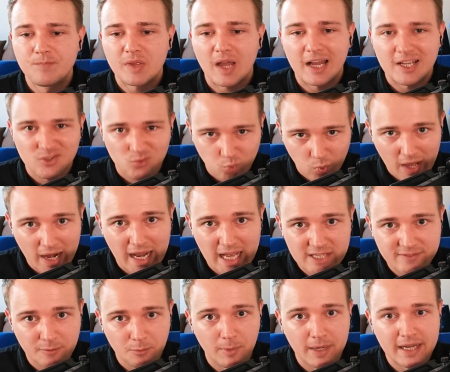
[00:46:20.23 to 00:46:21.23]
as well as
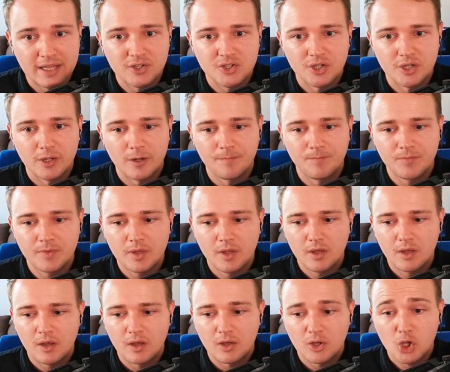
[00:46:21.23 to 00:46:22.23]
Football Manager
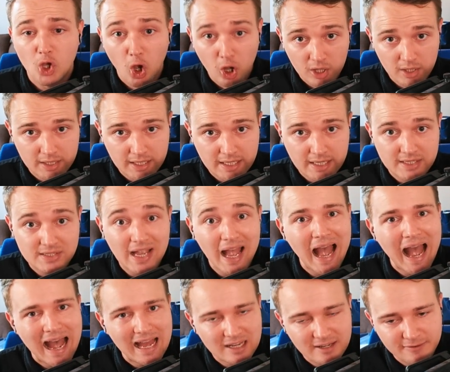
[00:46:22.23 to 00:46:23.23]
colleagues
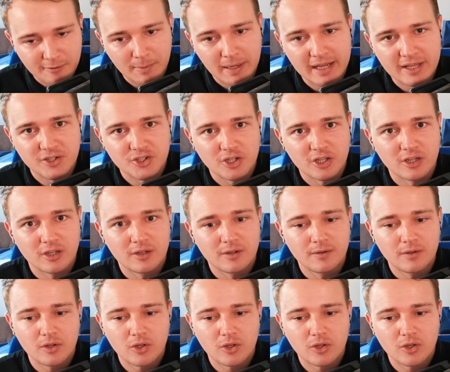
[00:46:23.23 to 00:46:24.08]
and Football Manager